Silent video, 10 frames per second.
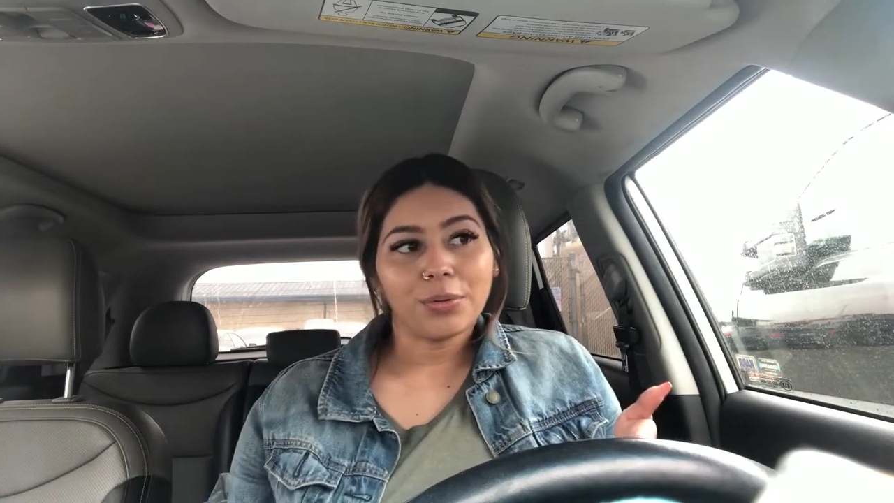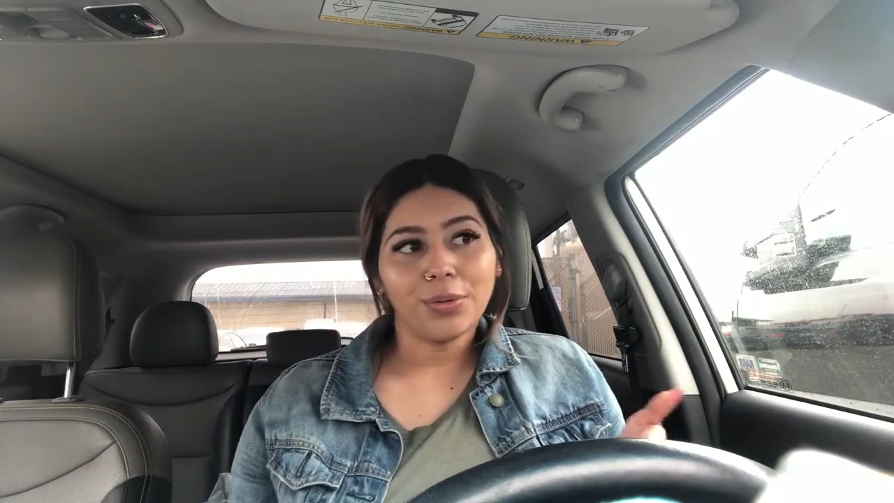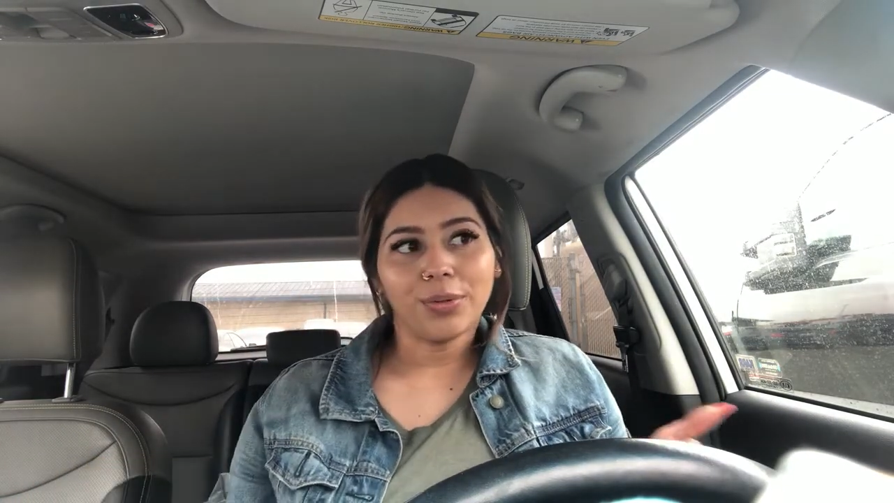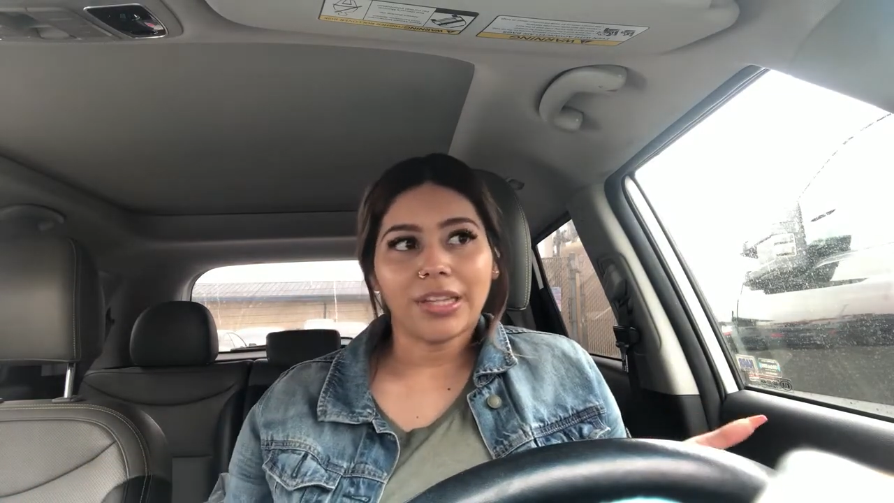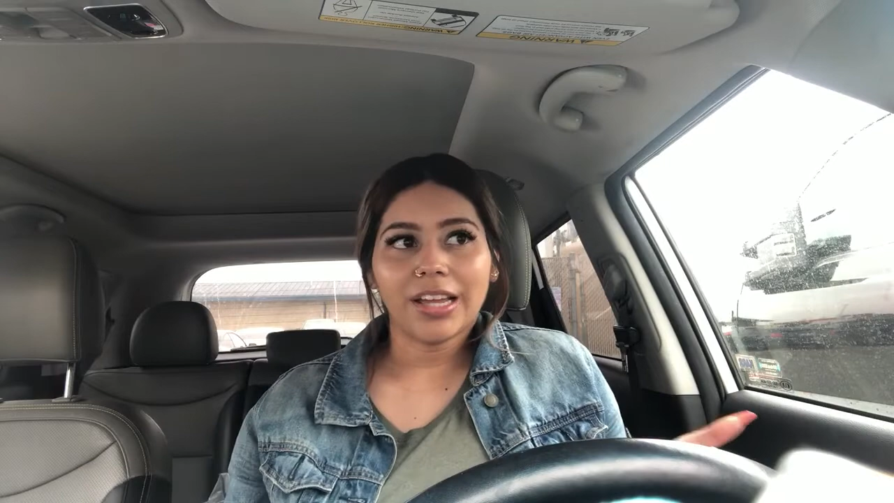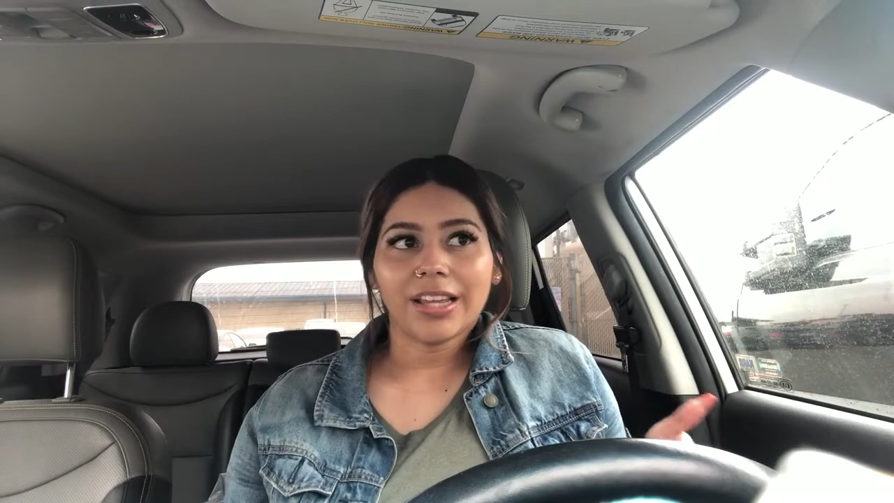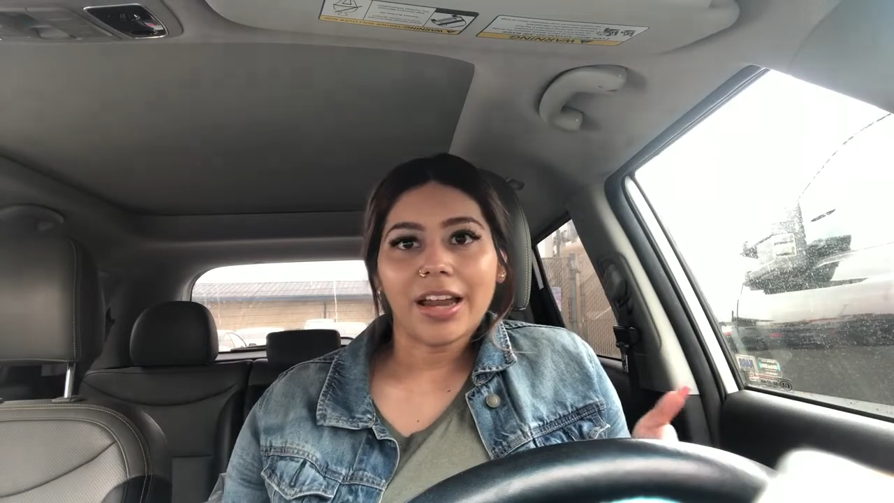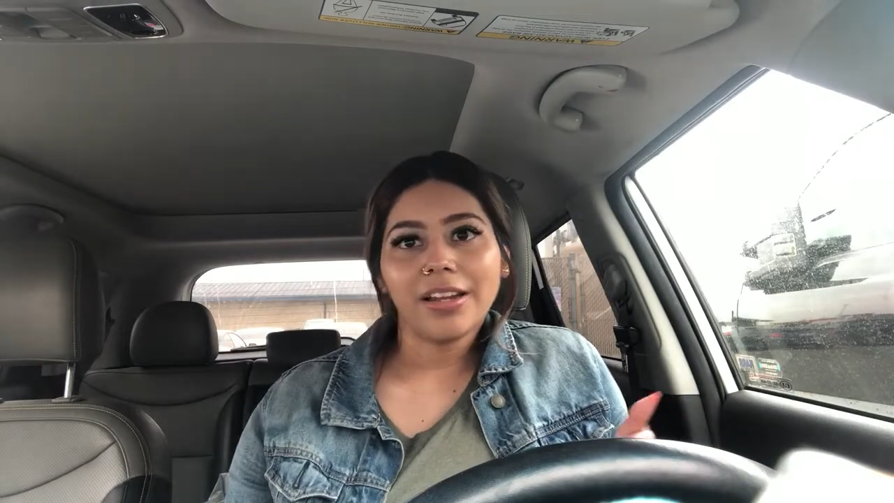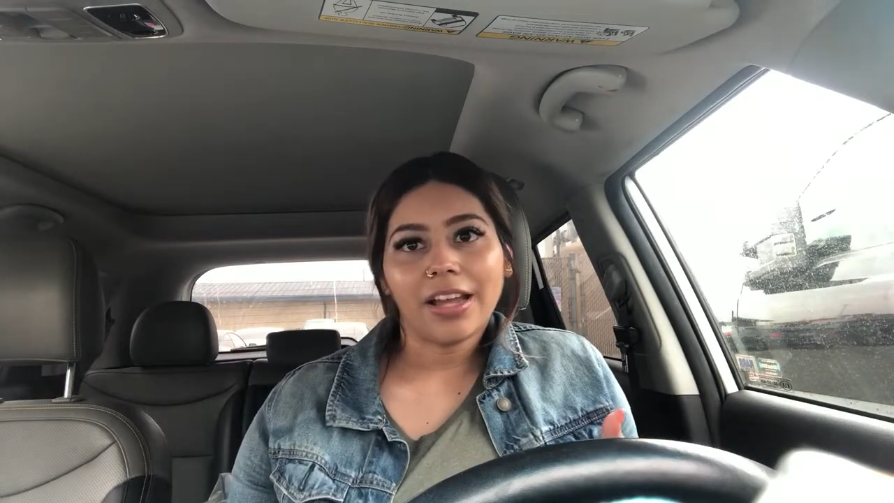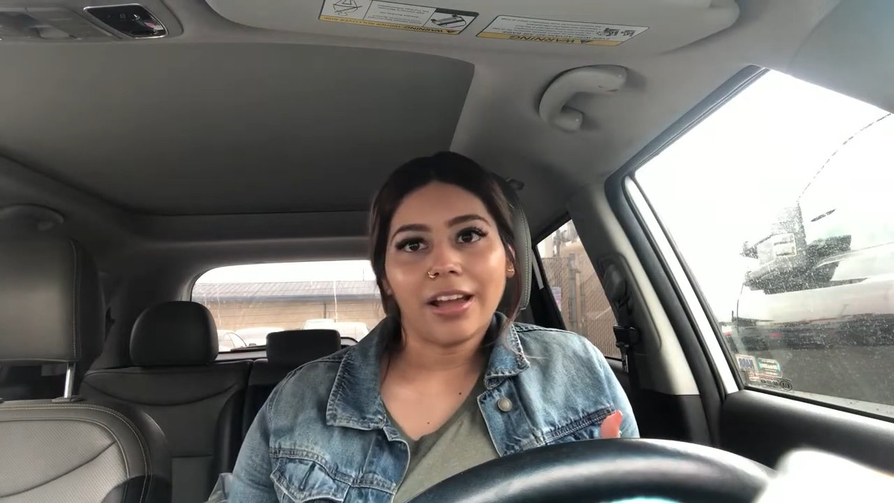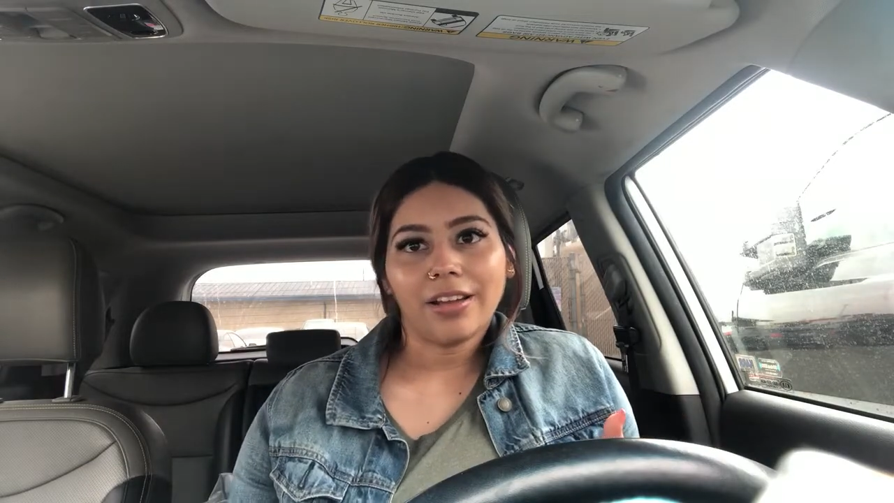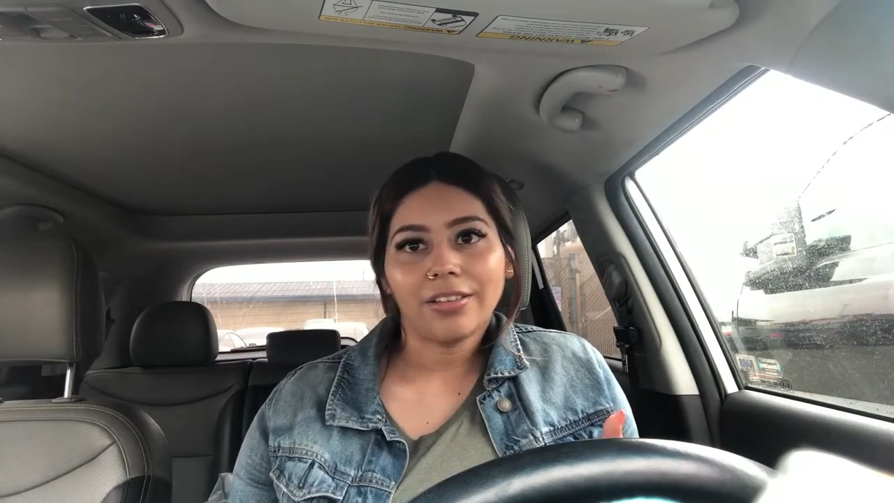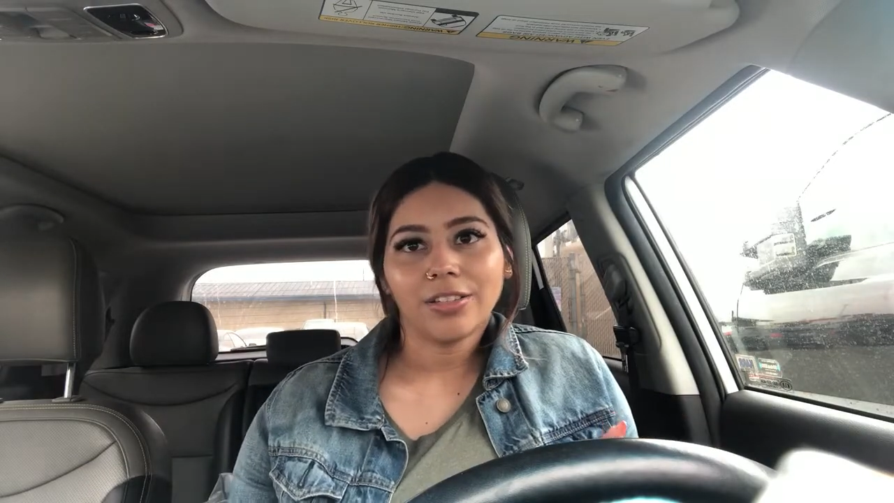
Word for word: ooh, they like it.